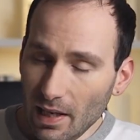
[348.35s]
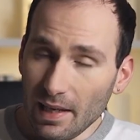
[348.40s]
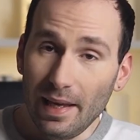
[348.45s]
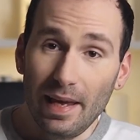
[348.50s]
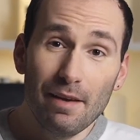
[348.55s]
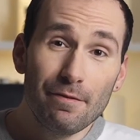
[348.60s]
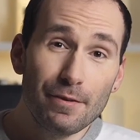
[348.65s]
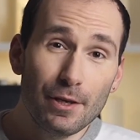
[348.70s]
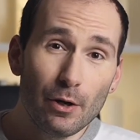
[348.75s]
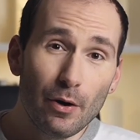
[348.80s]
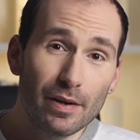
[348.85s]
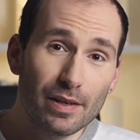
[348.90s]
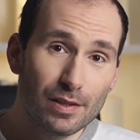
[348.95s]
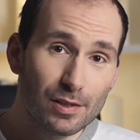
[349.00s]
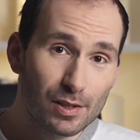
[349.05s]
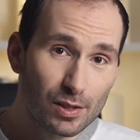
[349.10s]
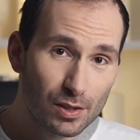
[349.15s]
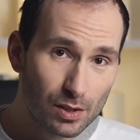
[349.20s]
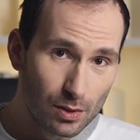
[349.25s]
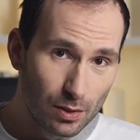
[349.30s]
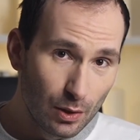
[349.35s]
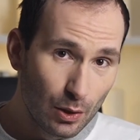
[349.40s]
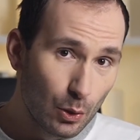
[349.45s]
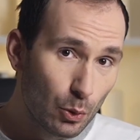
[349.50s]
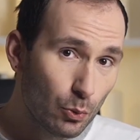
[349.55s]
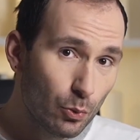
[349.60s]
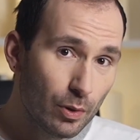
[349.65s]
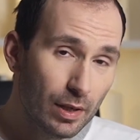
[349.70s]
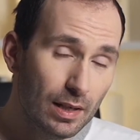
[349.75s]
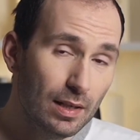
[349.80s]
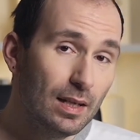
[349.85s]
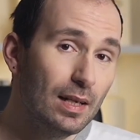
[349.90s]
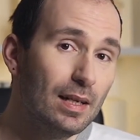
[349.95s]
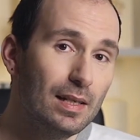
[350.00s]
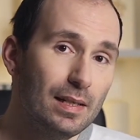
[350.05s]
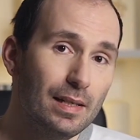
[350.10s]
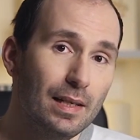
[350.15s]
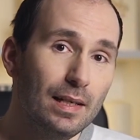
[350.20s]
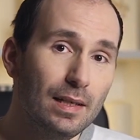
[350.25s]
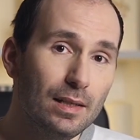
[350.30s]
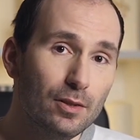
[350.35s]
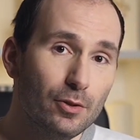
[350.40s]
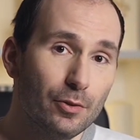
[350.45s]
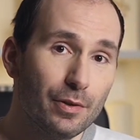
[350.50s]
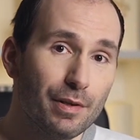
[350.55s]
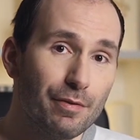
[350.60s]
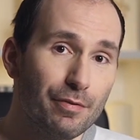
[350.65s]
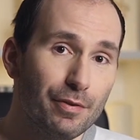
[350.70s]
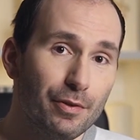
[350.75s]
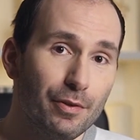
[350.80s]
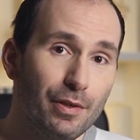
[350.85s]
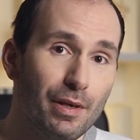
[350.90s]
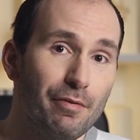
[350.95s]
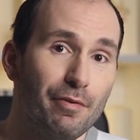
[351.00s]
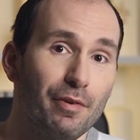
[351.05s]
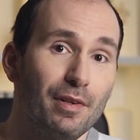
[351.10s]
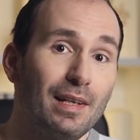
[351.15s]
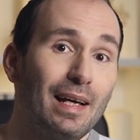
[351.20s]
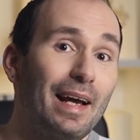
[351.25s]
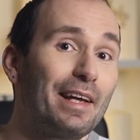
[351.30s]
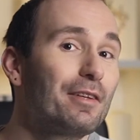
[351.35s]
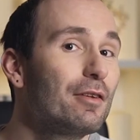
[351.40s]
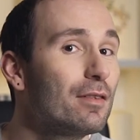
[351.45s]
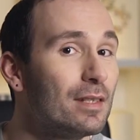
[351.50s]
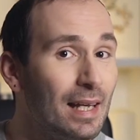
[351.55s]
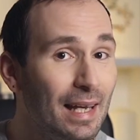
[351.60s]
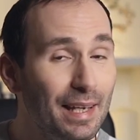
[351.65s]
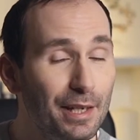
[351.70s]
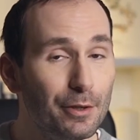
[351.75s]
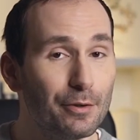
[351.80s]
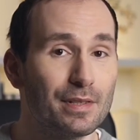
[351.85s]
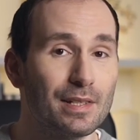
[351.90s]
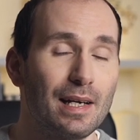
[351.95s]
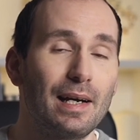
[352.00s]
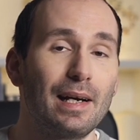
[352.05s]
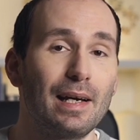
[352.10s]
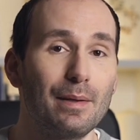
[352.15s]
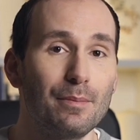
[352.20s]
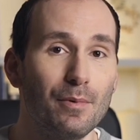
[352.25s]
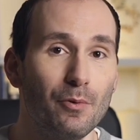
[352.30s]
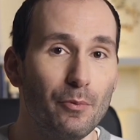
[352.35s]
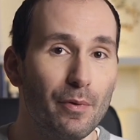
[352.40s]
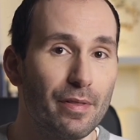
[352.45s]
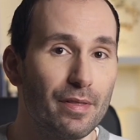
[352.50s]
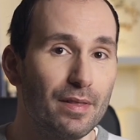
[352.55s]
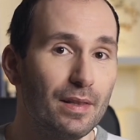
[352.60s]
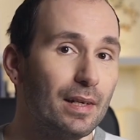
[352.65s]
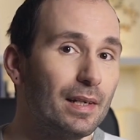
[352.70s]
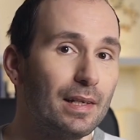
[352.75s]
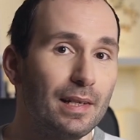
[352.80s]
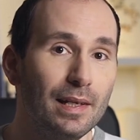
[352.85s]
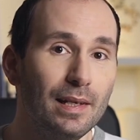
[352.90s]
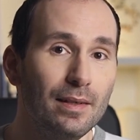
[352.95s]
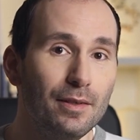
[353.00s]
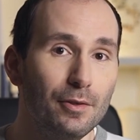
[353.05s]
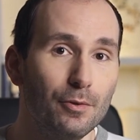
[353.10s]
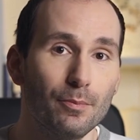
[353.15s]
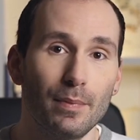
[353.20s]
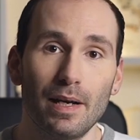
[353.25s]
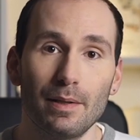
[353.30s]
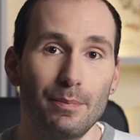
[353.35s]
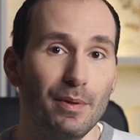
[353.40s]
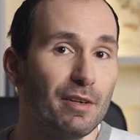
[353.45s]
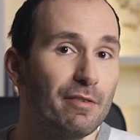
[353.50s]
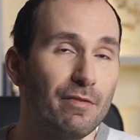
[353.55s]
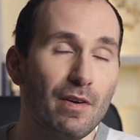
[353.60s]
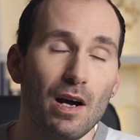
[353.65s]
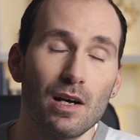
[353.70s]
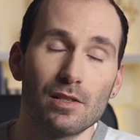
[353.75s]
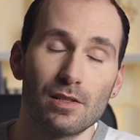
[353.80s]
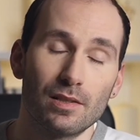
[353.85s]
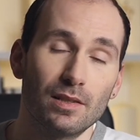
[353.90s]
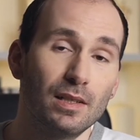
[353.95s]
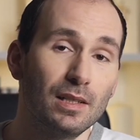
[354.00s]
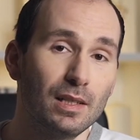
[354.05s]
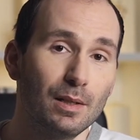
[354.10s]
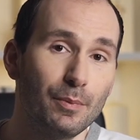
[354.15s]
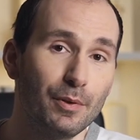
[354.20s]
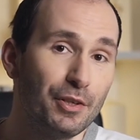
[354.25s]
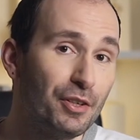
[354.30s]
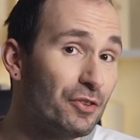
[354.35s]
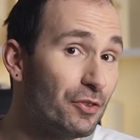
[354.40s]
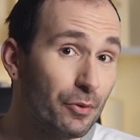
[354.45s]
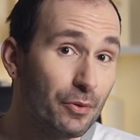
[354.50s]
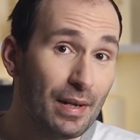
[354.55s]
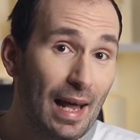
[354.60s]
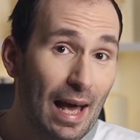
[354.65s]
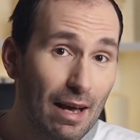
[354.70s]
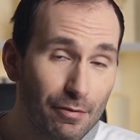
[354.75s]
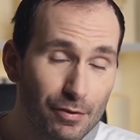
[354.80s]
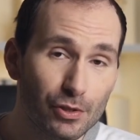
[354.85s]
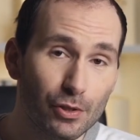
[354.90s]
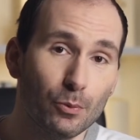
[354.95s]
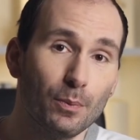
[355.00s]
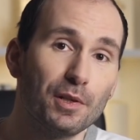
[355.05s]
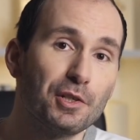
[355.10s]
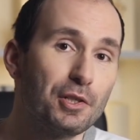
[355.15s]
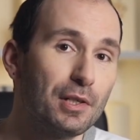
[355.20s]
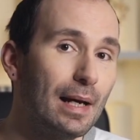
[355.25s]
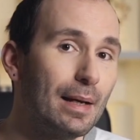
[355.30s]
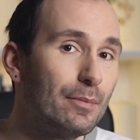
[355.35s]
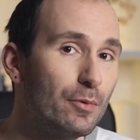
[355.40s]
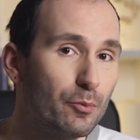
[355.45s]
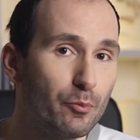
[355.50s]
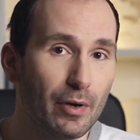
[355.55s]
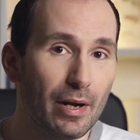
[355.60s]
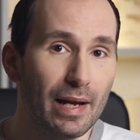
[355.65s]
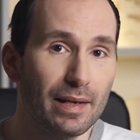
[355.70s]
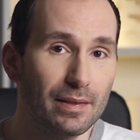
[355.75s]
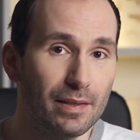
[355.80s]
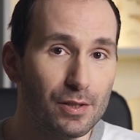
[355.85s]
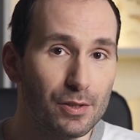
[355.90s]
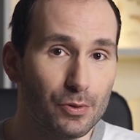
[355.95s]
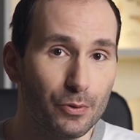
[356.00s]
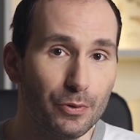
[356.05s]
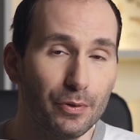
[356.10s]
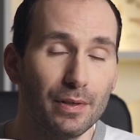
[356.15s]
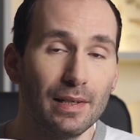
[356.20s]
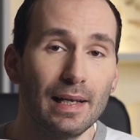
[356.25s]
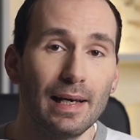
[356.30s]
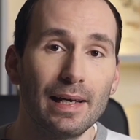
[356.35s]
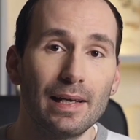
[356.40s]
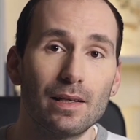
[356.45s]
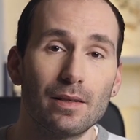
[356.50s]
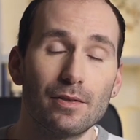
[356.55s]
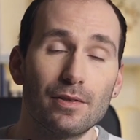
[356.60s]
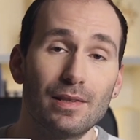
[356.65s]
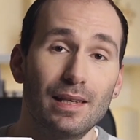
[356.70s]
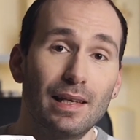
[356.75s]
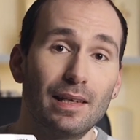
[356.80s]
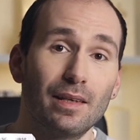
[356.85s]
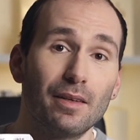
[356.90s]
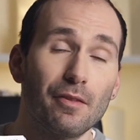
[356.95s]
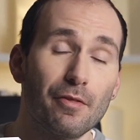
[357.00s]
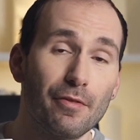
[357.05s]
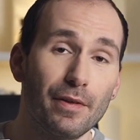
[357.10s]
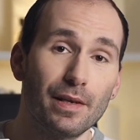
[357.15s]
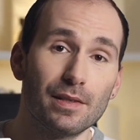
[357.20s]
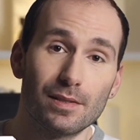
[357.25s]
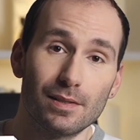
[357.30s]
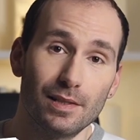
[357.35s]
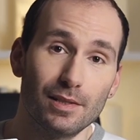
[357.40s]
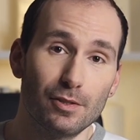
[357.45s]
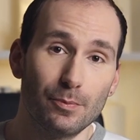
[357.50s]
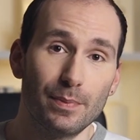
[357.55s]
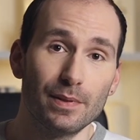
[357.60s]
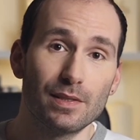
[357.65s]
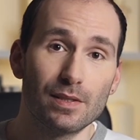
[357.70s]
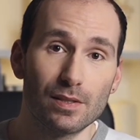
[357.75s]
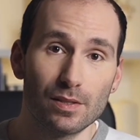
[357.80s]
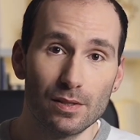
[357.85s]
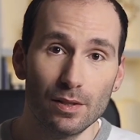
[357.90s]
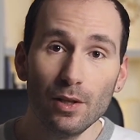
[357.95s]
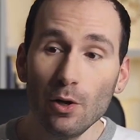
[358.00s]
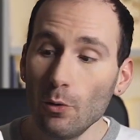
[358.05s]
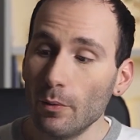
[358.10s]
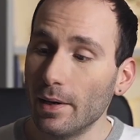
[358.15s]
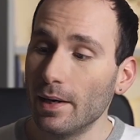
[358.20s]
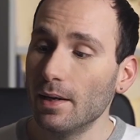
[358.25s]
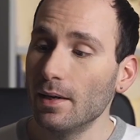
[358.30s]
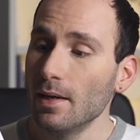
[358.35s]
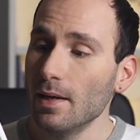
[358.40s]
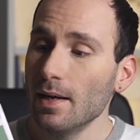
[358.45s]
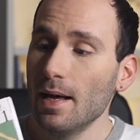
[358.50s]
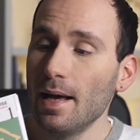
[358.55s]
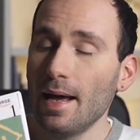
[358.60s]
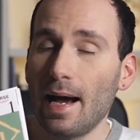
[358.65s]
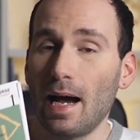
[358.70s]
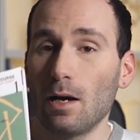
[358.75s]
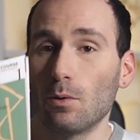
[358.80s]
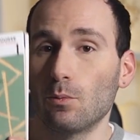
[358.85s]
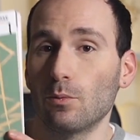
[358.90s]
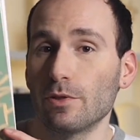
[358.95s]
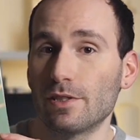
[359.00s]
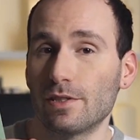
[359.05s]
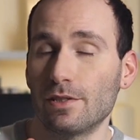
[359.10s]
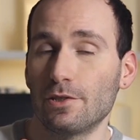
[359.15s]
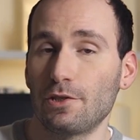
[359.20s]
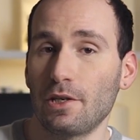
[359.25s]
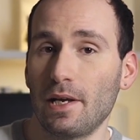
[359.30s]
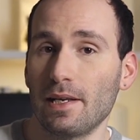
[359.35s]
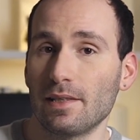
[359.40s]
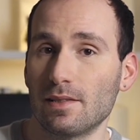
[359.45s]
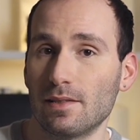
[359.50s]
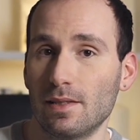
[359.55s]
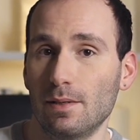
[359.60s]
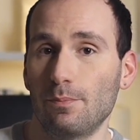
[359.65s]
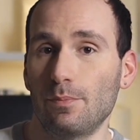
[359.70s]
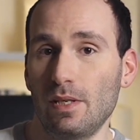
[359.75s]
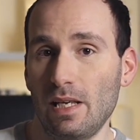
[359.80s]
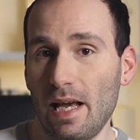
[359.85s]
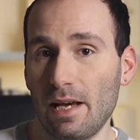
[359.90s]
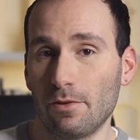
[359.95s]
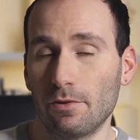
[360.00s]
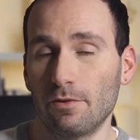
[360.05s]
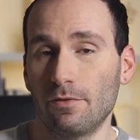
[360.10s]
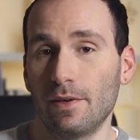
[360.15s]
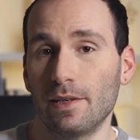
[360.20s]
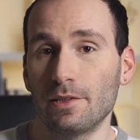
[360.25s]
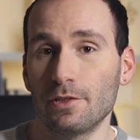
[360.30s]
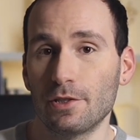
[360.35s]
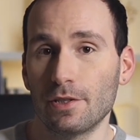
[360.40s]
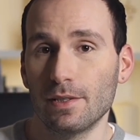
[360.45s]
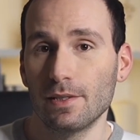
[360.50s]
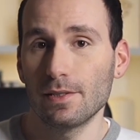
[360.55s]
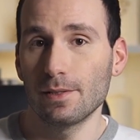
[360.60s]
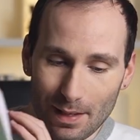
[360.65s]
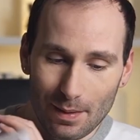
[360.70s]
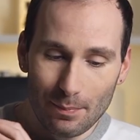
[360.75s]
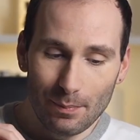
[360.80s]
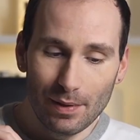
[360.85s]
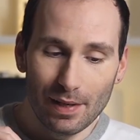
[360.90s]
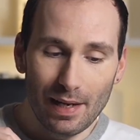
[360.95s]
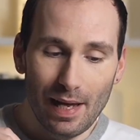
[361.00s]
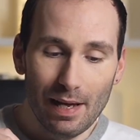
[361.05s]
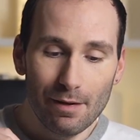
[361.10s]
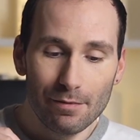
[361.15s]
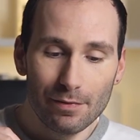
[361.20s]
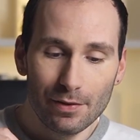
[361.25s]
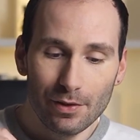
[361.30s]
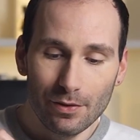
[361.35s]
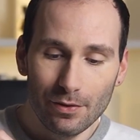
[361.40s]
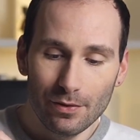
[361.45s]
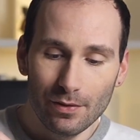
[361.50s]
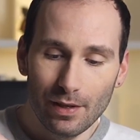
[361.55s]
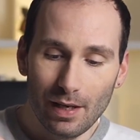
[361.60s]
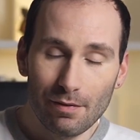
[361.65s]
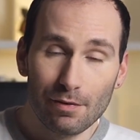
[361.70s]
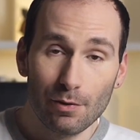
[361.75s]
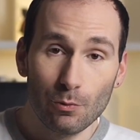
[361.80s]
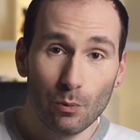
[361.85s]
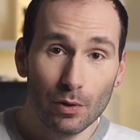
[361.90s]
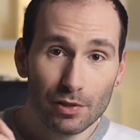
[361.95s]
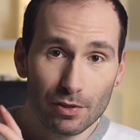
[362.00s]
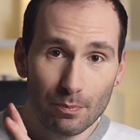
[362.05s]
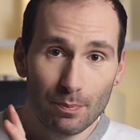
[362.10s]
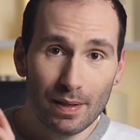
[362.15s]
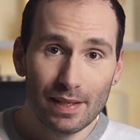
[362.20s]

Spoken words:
If you are a slow learner, or if you like to take your time with learning, you might be a fast learner but you don't have so much time to practice, or you like taking things a little bit slower, I would suggest the Piano Adventures. But if you want to play